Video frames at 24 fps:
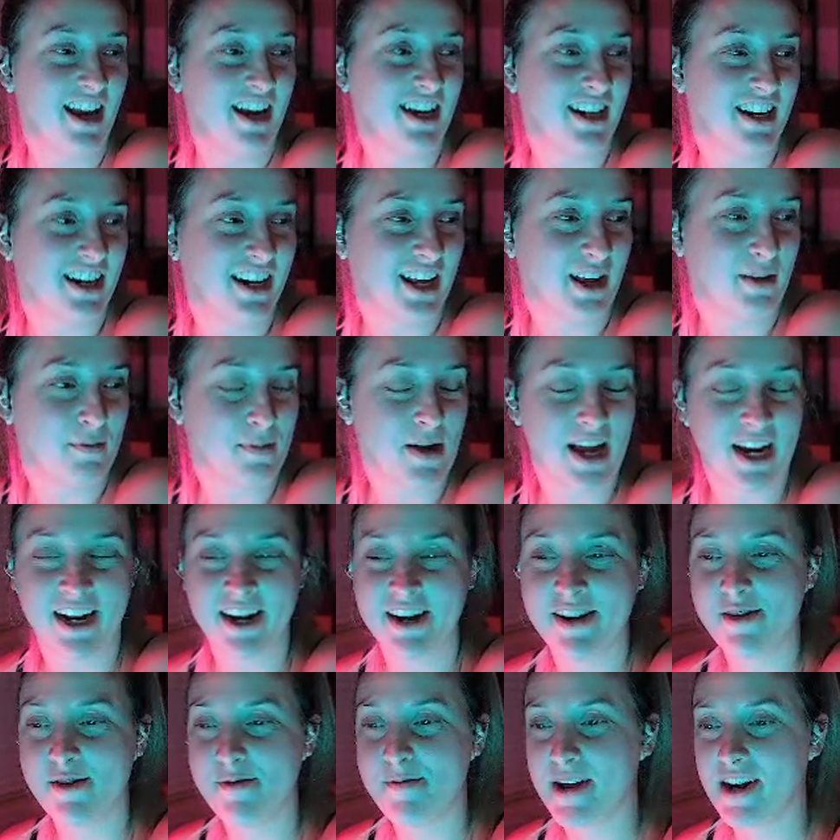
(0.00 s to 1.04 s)
need to get back
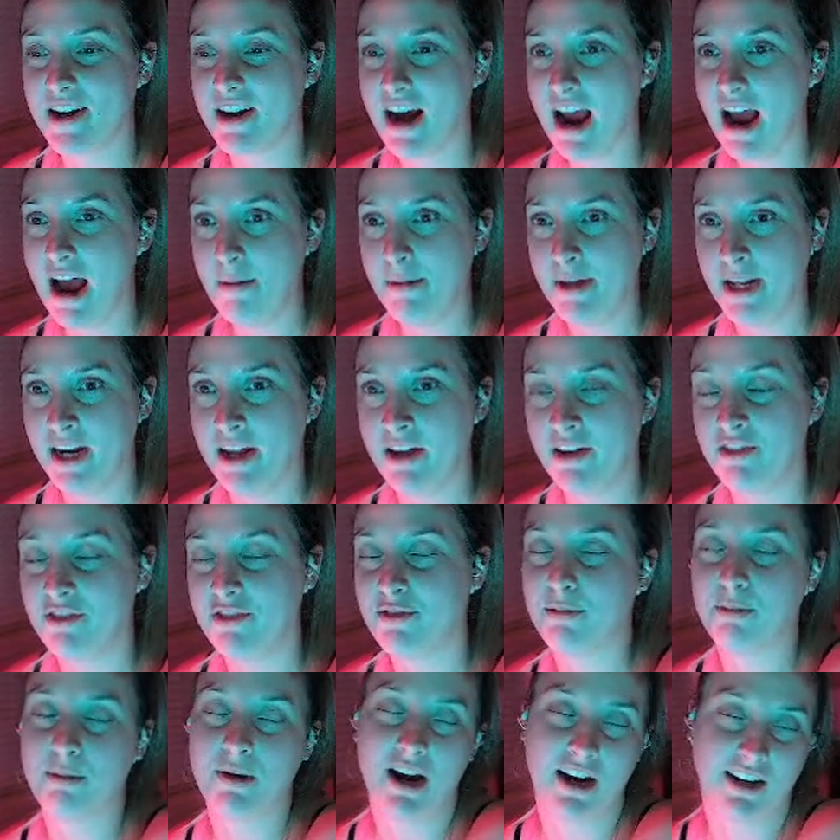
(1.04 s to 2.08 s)
into a better habit of
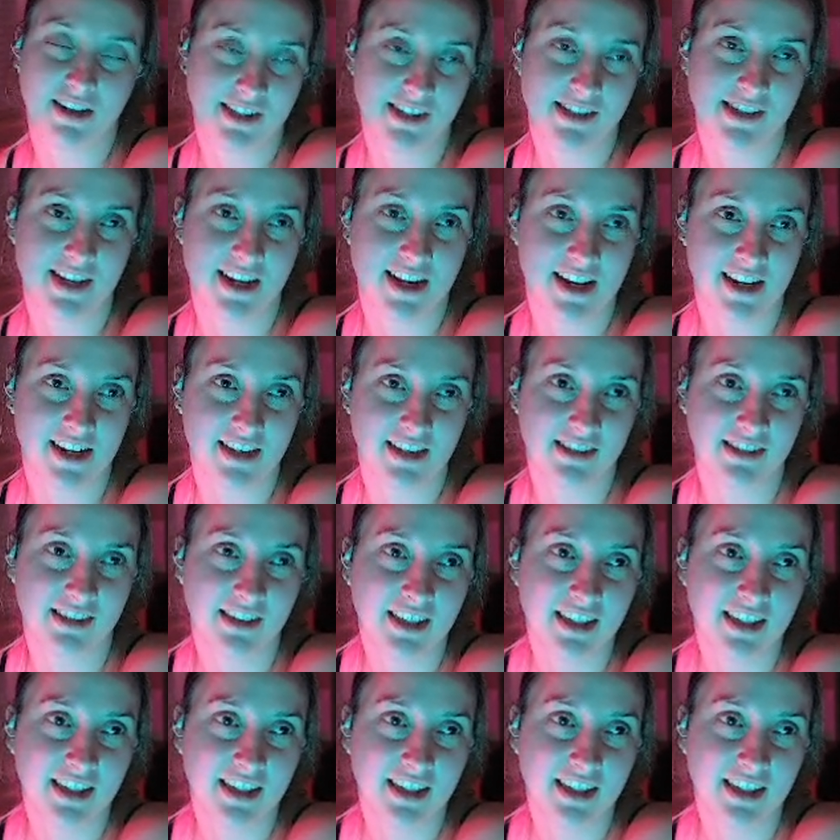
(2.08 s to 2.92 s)
practicing